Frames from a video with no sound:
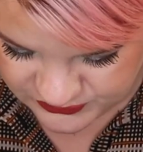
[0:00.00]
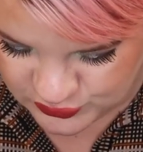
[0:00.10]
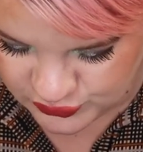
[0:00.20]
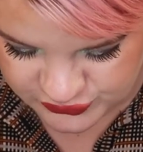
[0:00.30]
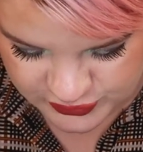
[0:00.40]

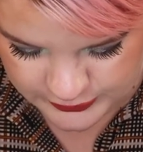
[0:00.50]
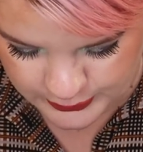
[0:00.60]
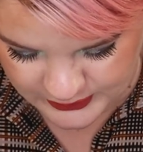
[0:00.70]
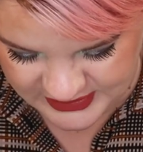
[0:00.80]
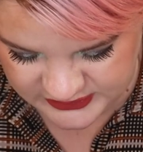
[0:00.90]
Don't know
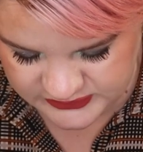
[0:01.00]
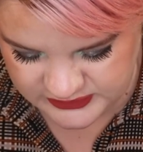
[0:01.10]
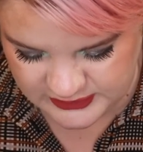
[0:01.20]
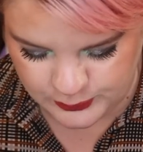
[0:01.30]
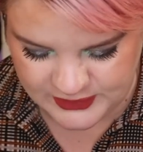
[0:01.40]
the weight.
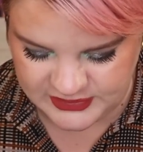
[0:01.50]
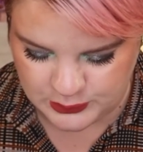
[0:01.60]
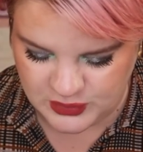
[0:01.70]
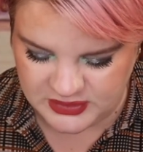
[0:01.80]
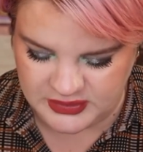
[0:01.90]
It weighed
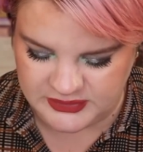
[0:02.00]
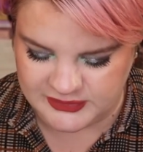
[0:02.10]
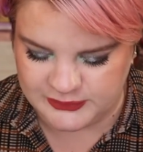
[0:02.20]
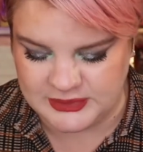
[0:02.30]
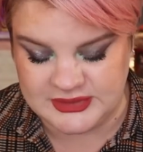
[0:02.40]

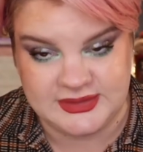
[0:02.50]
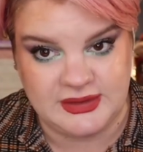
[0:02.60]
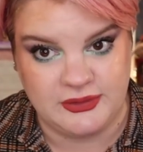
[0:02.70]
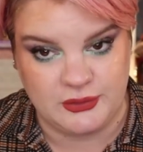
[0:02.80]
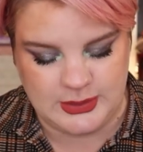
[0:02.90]

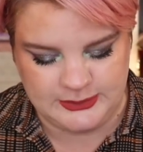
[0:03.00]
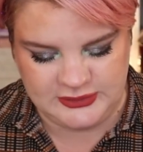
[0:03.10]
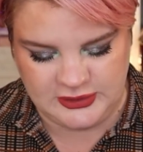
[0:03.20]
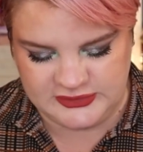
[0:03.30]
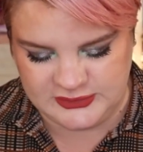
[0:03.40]
127 grams
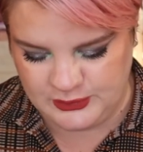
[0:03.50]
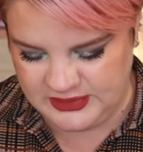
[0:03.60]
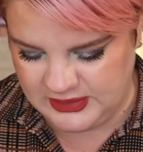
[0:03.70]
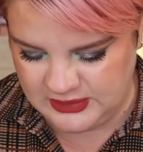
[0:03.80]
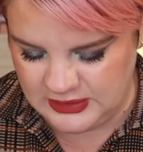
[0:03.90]
last
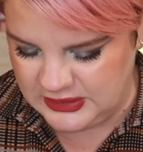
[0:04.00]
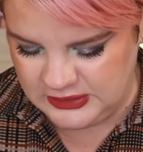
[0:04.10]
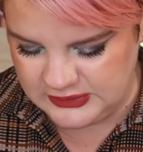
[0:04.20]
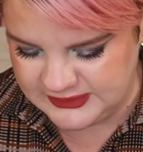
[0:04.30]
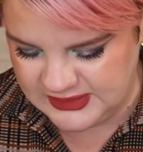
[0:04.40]

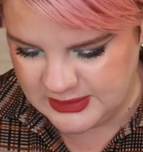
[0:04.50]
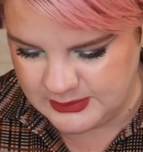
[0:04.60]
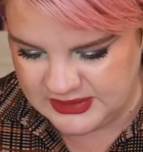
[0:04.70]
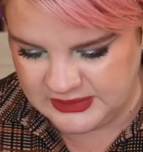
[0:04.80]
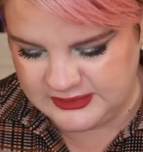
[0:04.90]
time,
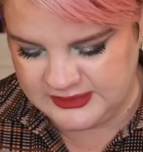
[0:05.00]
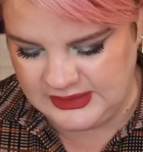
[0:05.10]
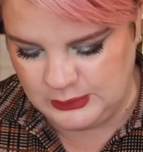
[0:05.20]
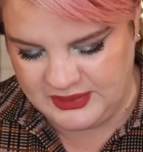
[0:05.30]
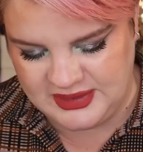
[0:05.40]
and it's
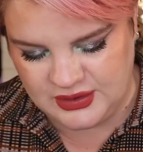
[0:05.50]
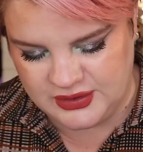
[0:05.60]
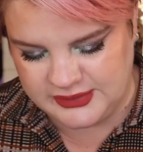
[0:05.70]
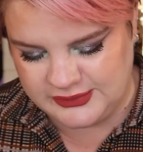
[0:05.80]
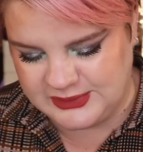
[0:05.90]
still weighing
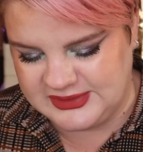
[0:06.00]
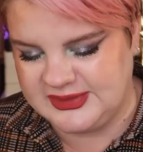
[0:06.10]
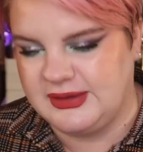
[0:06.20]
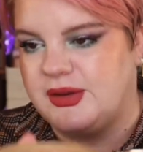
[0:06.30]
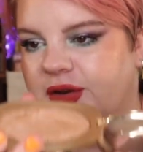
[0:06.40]

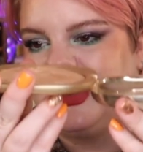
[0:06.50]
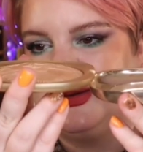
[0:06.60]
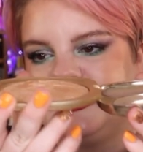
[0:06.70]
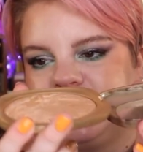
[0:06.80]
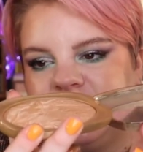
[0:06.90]
127
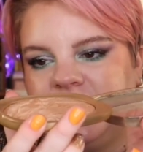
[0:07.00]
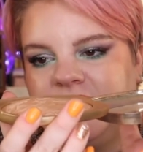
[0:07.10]
grams.